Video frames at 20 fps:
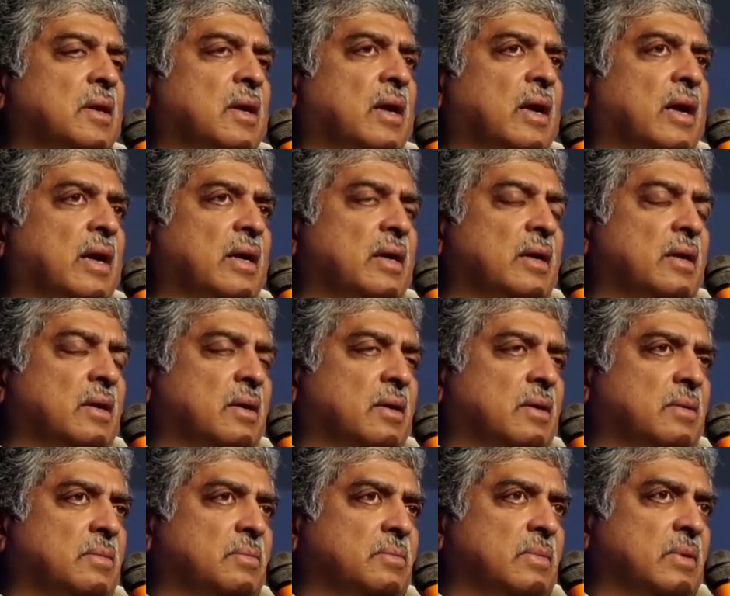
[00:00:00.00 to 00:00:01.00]
And
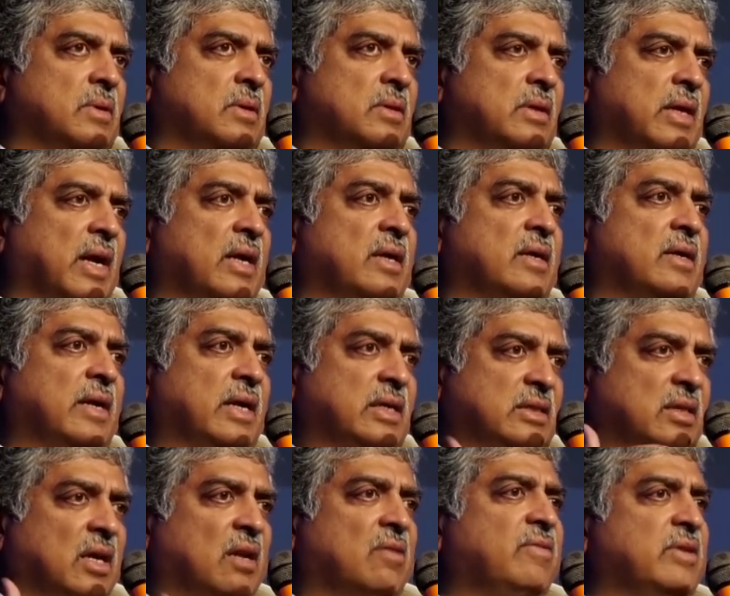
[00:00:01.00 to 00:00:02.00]
that
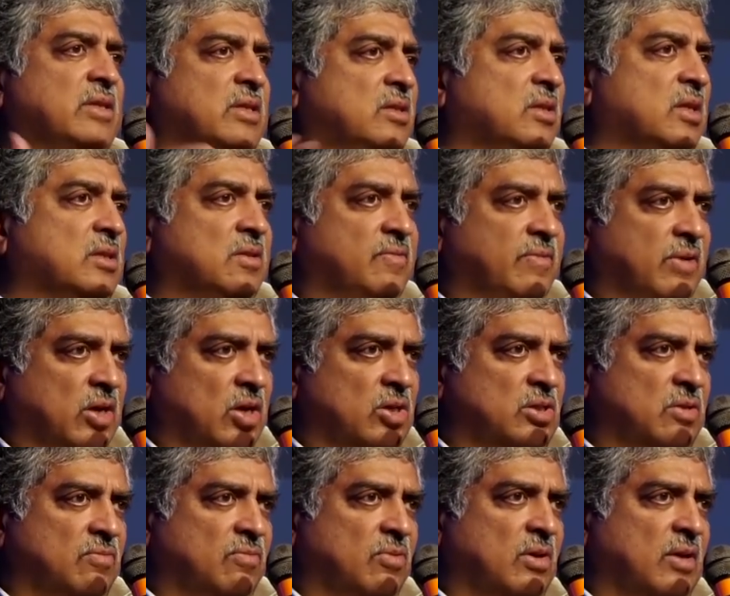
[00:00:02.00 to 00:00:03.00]
itself is a
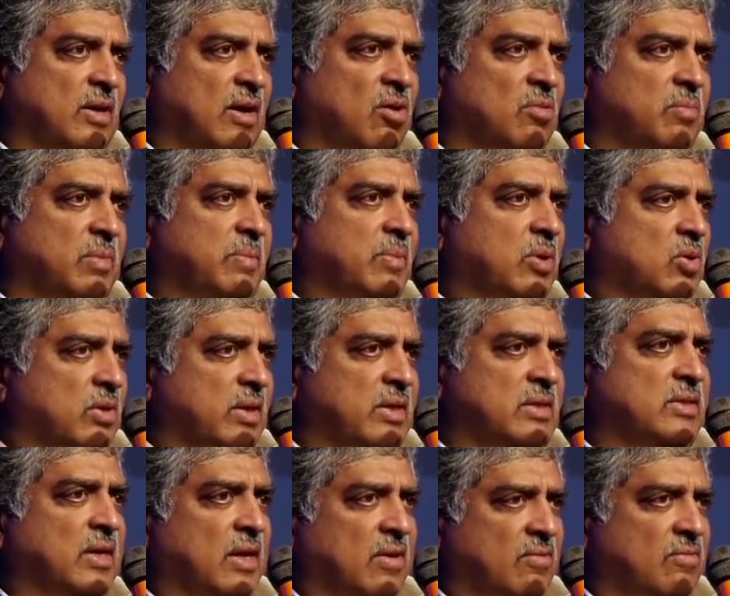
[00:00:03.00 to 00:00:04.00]
justification for the government, because they
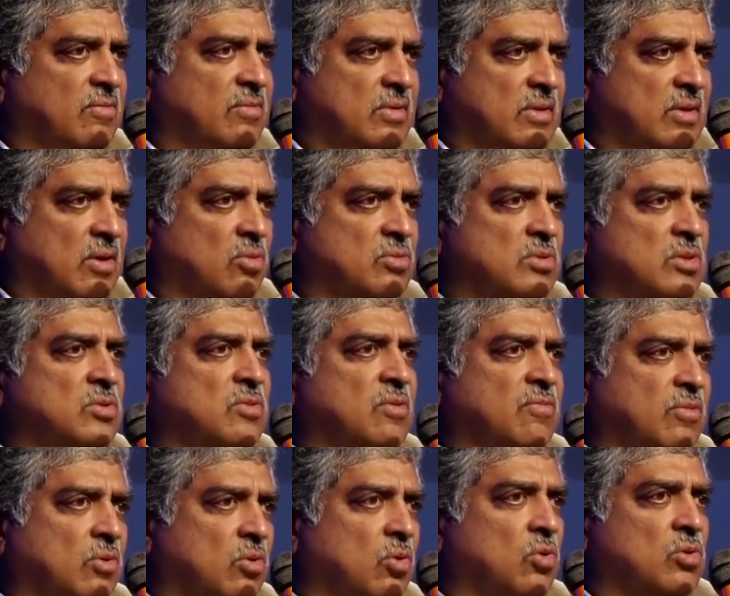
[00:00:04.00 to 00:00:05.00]
save thousands
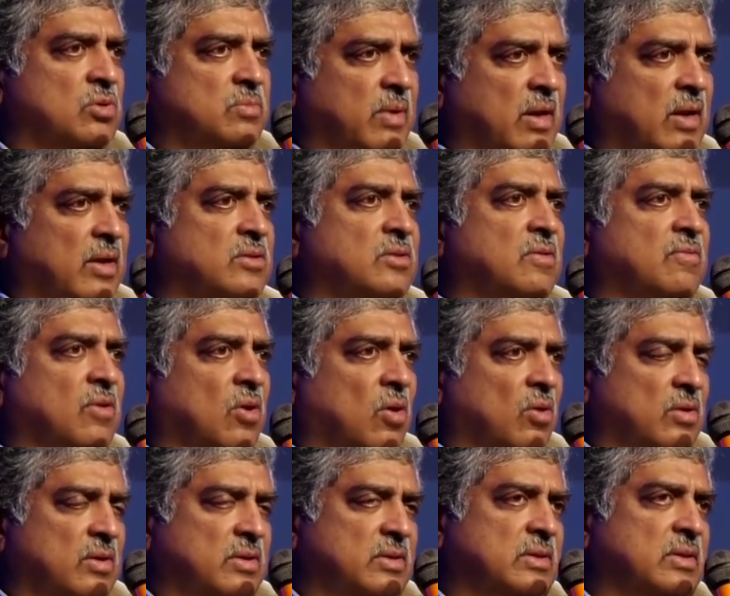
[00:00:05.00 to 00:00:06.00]
of crores, billions of
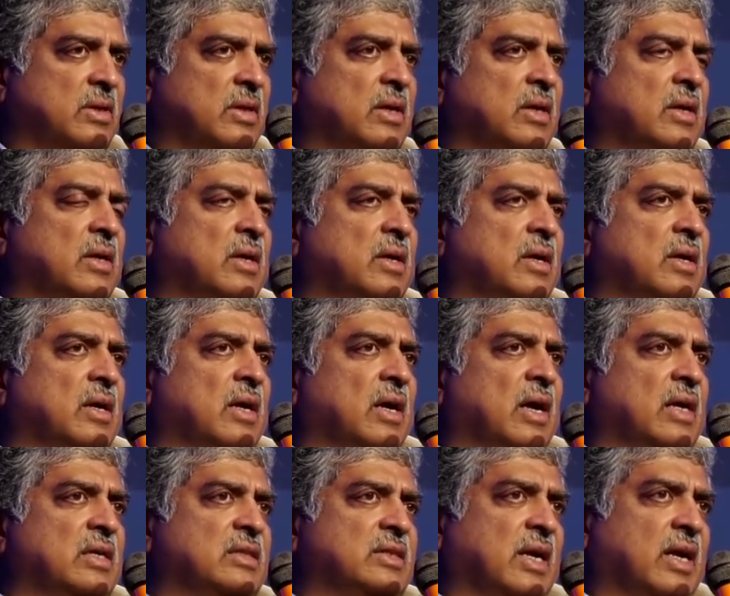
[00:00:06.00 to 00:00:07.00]
dollars.
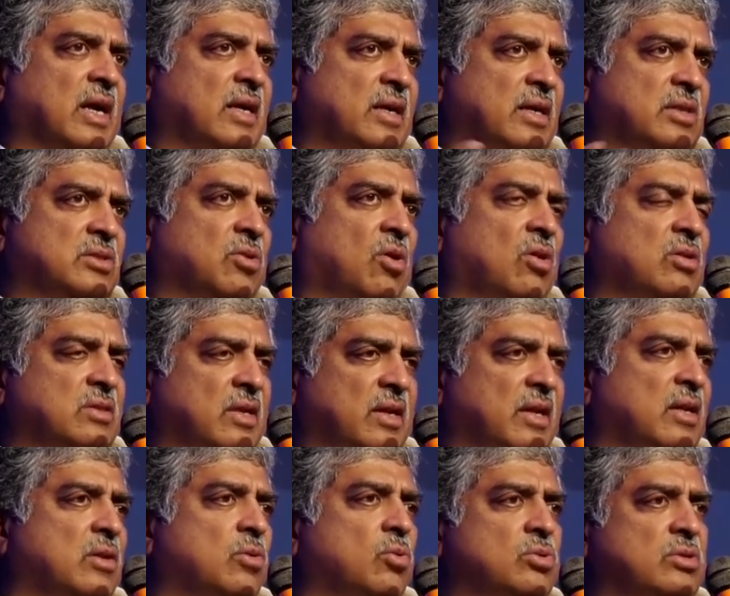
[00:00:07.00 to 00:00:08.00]
And second, it solves an
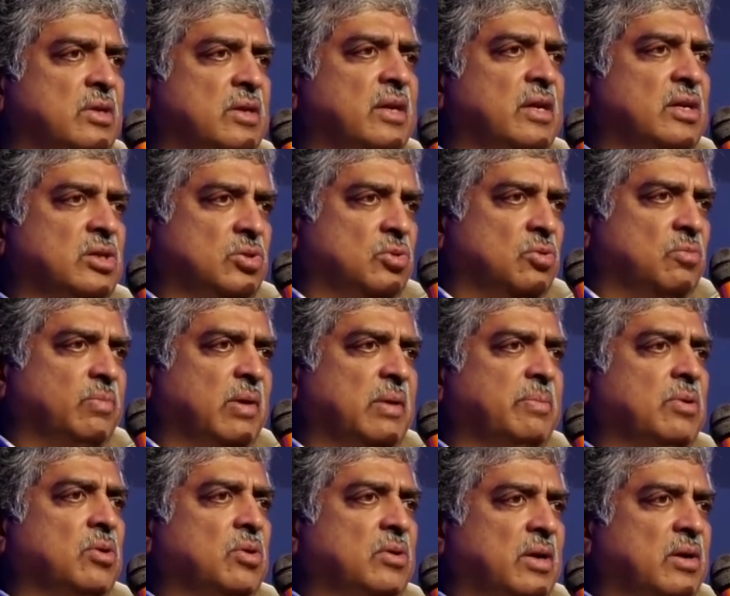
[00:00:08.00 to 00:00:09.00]
inclusion issue.
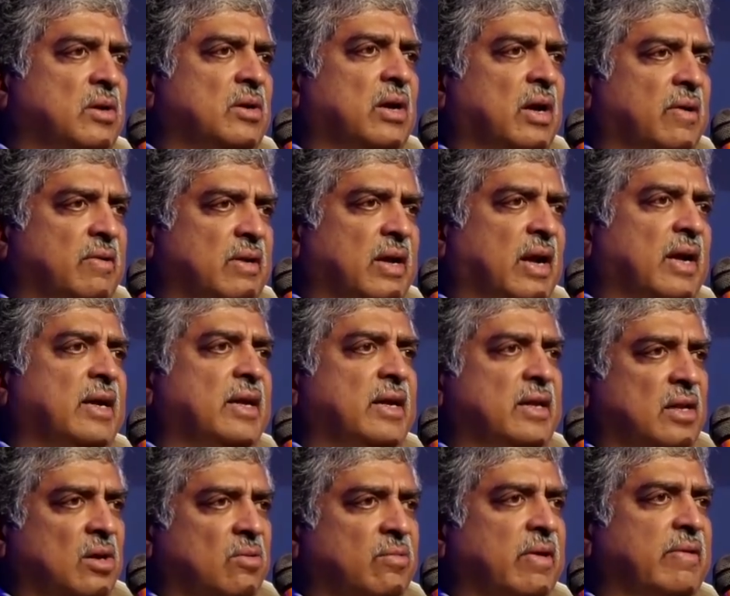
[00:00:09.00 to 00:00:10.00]
People who didn't have an
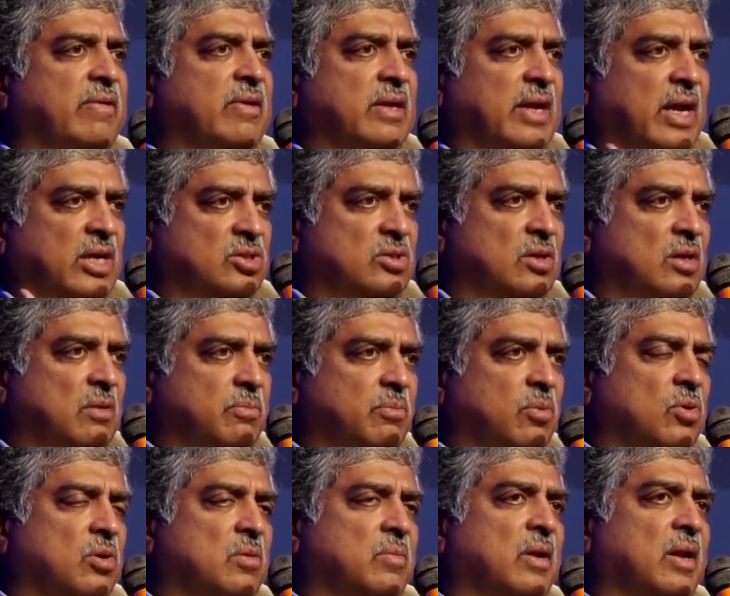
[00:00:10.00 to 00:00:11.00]
ID now have a nationally
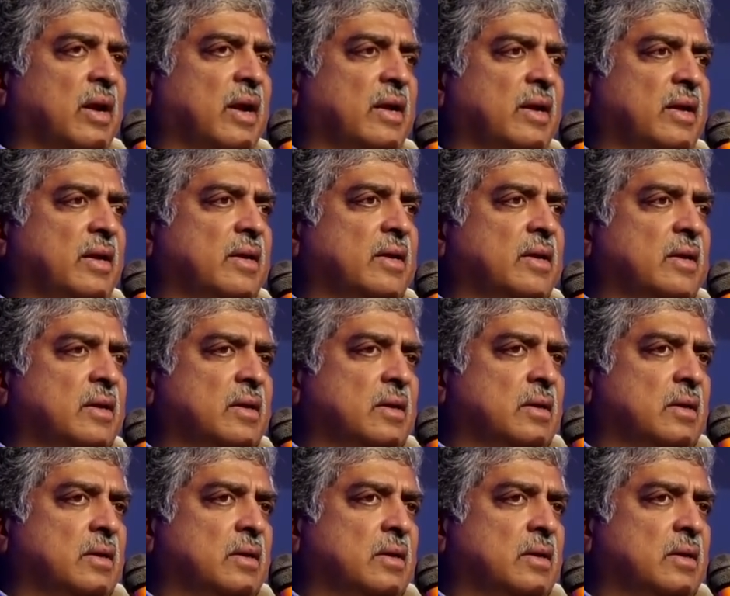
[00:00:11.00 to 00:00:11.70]
portable ID.